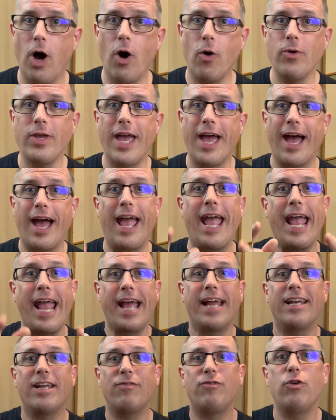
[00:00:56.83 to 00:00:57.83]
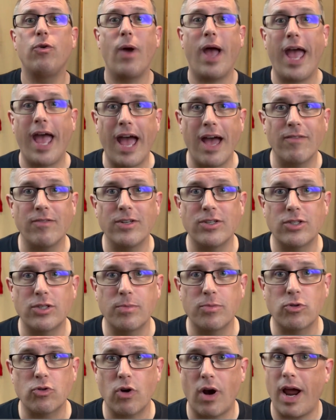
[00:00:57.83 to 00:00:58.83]
Oh yeah, and if you haven't
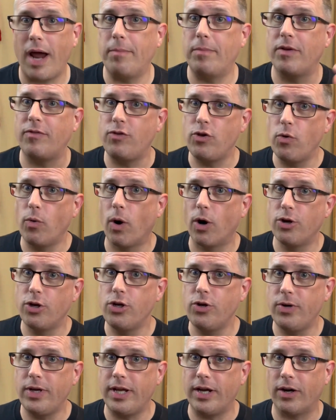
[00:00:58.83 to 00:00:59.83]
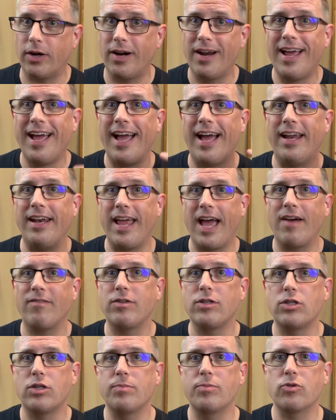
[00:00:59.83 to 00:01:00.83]
subscribed, if you are new here and
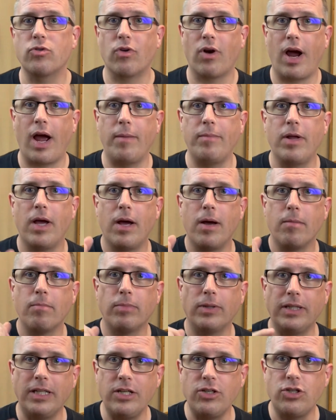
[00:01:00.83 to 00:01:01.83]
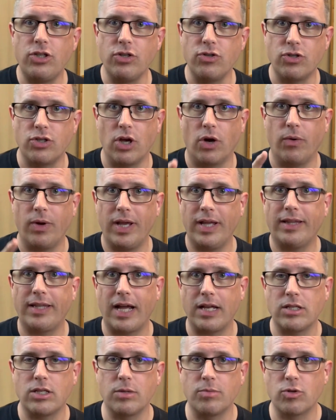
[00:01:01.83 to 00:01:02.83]
haven't subscribed, please do so. Hit
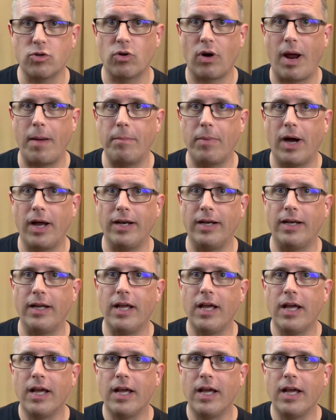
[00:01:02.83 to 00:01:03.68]
that subscribe button.